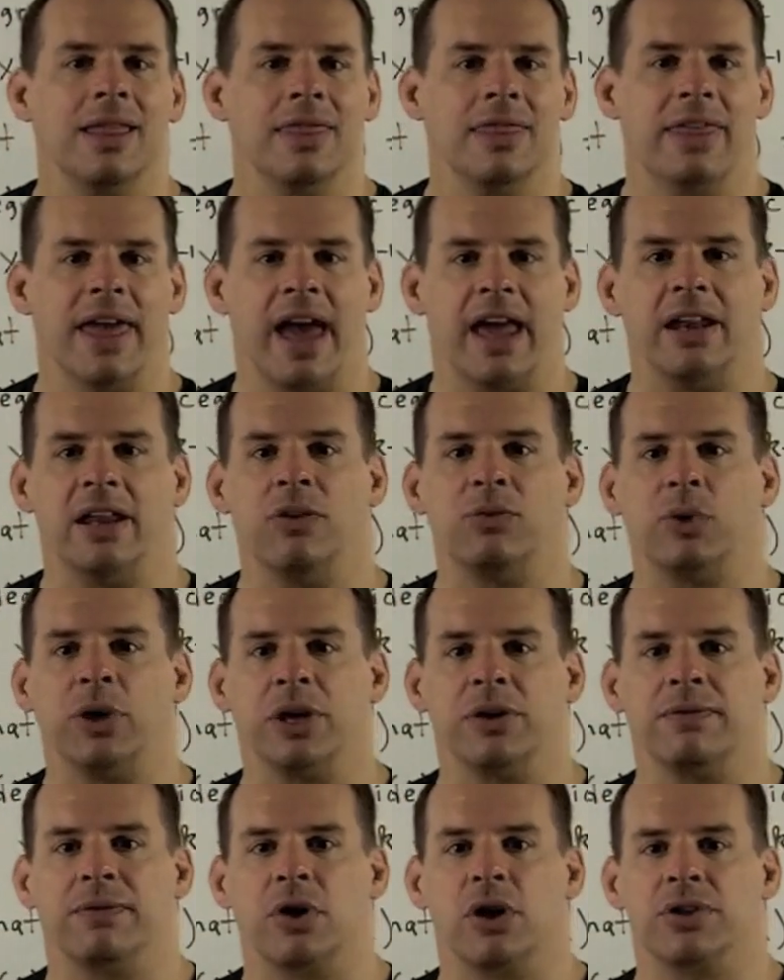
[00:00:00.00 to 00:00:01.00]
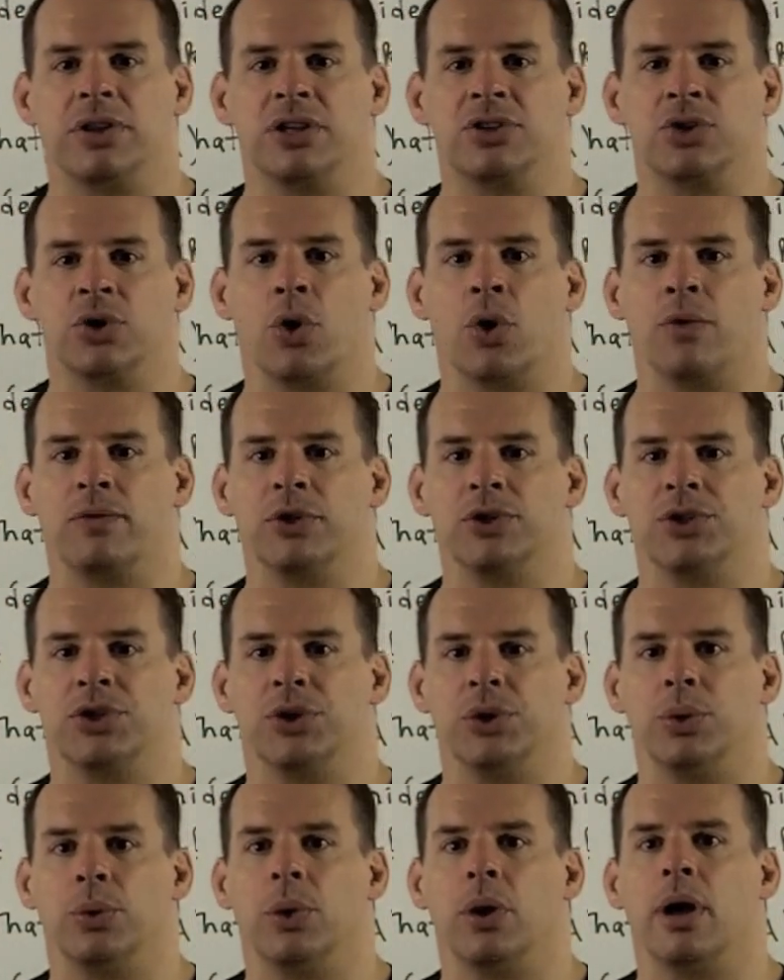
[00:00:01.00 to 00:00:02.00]
Then if we convert this over
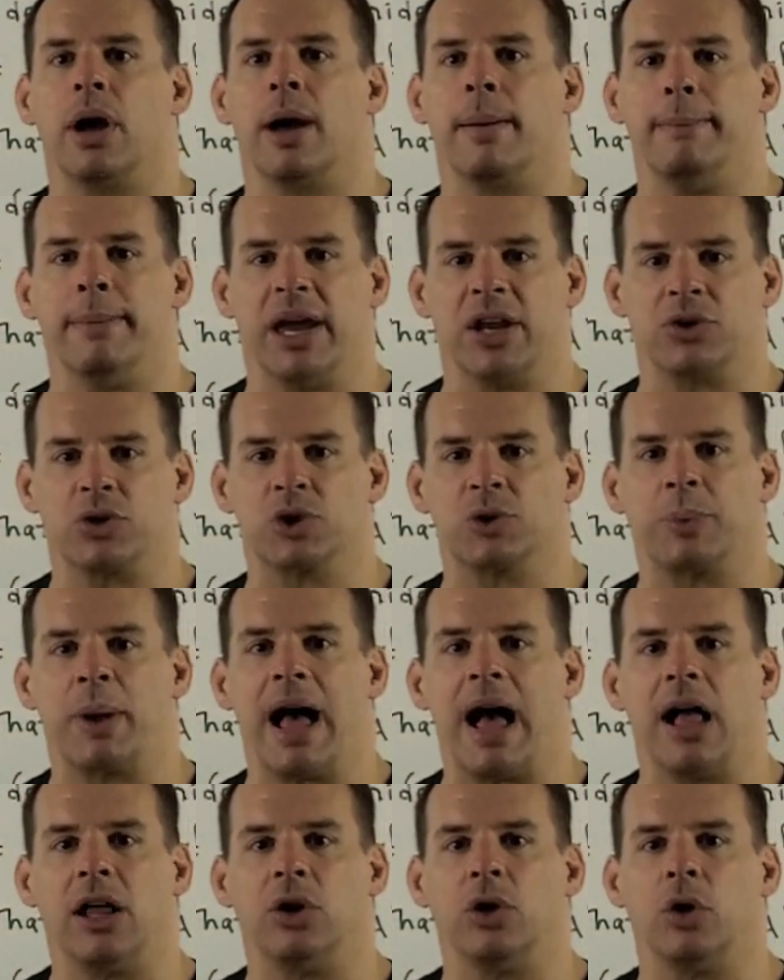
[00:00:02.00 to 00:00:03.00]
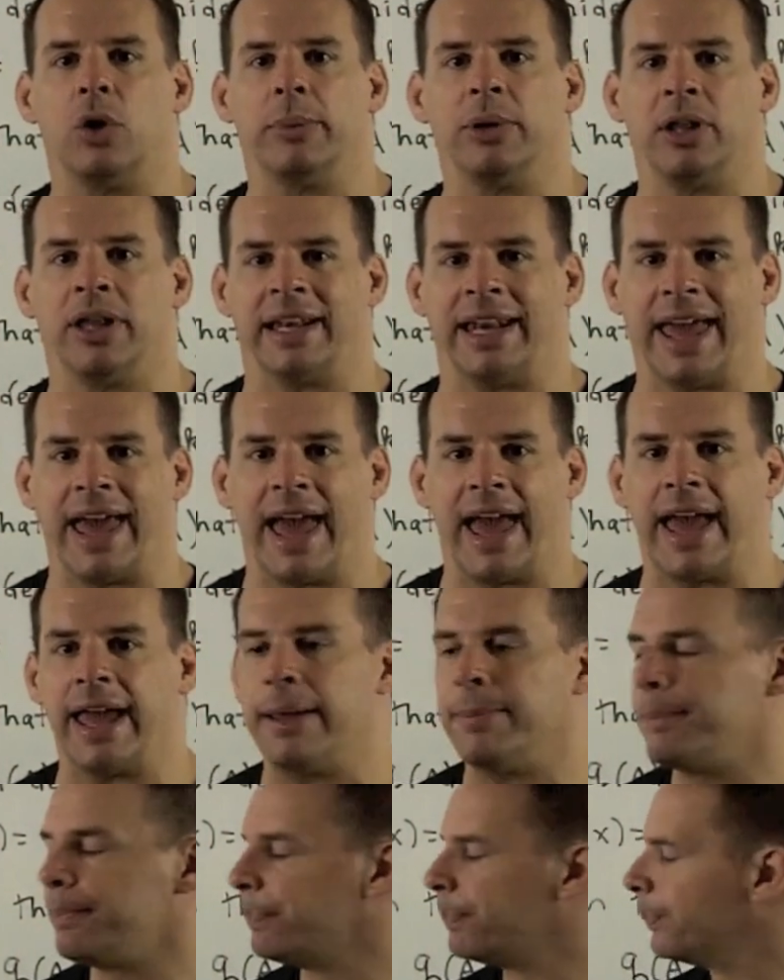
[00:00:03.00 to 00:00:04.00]
to a matrix polynomial in
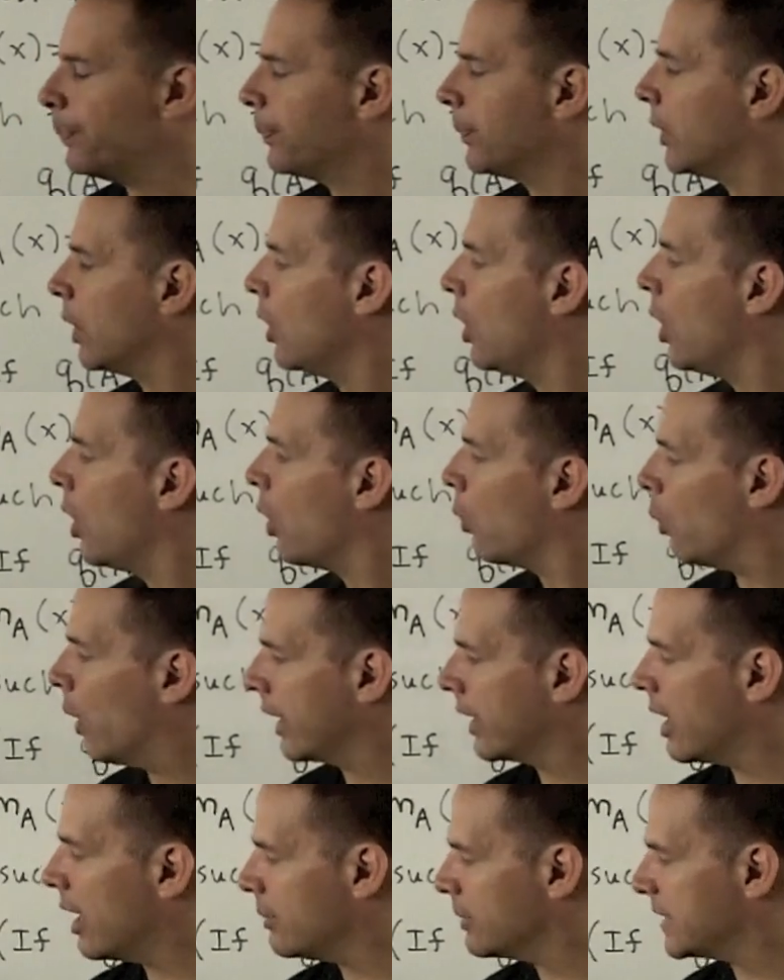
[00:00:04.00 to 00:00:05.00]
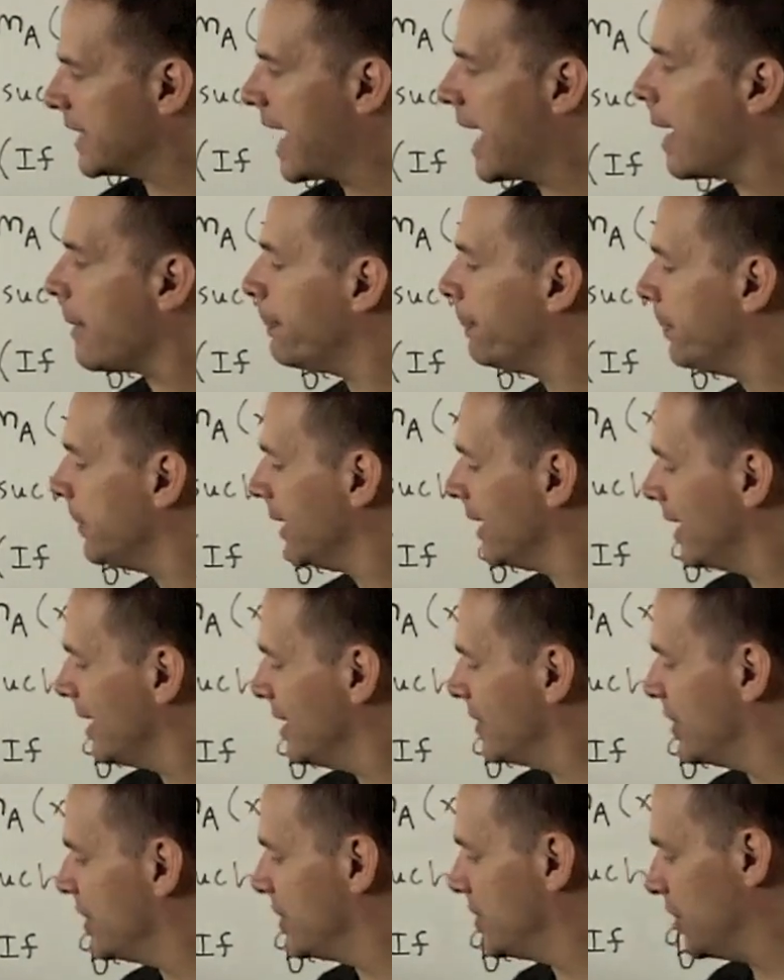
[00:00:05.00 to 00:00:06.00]
A, what comes out
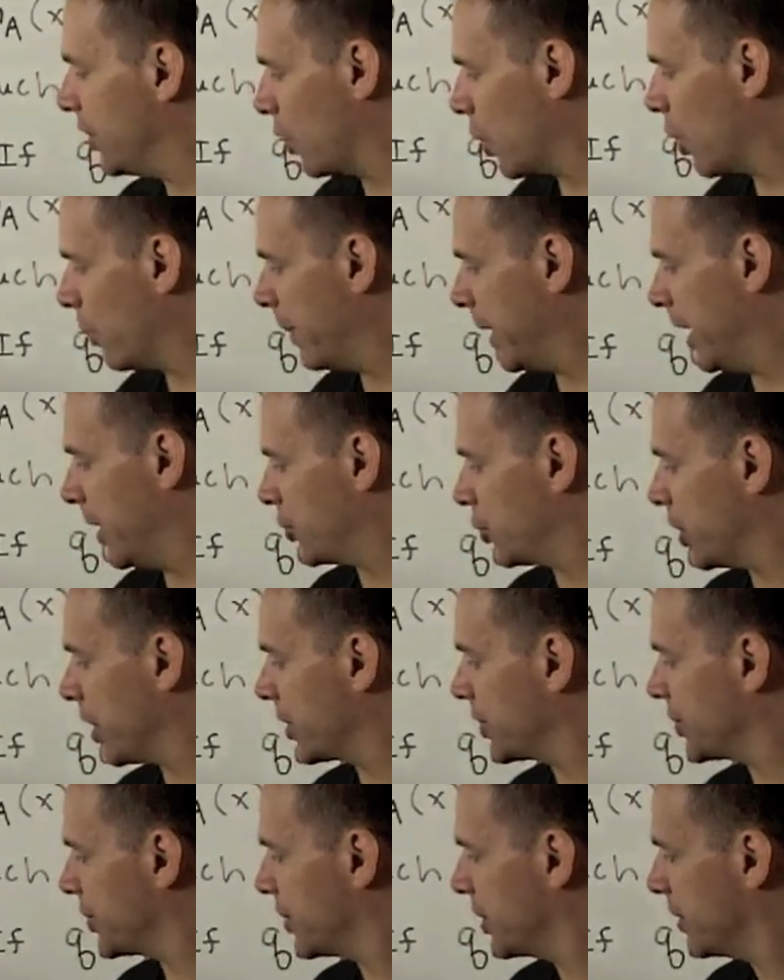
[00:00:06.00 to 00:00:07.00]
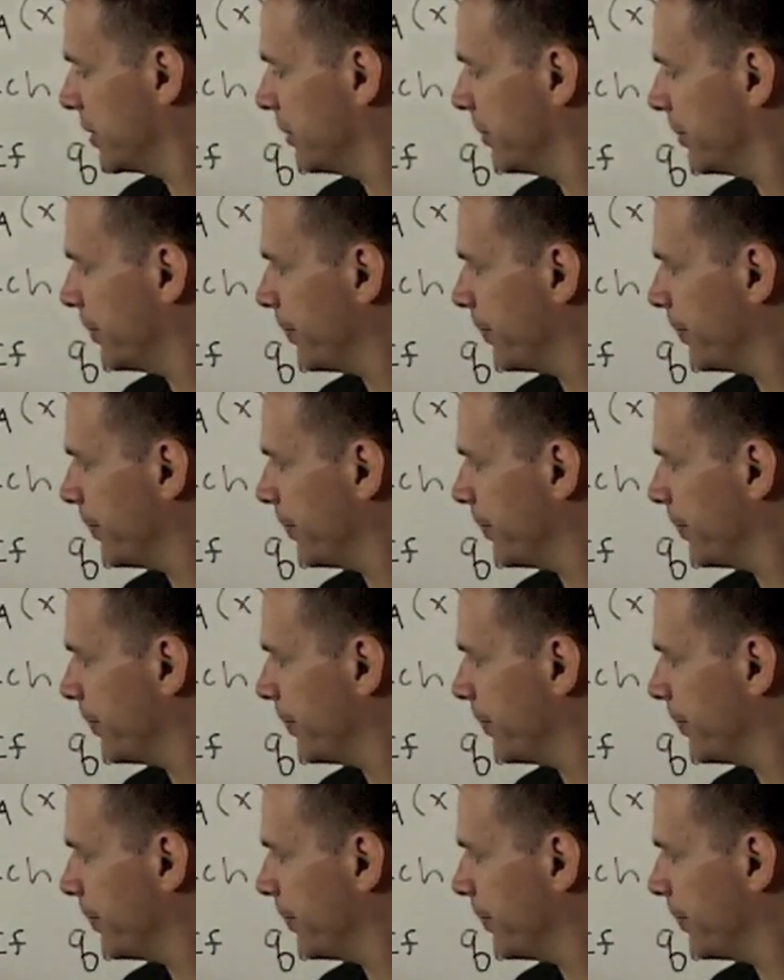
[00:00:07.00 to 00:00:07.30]
is the zero matrix.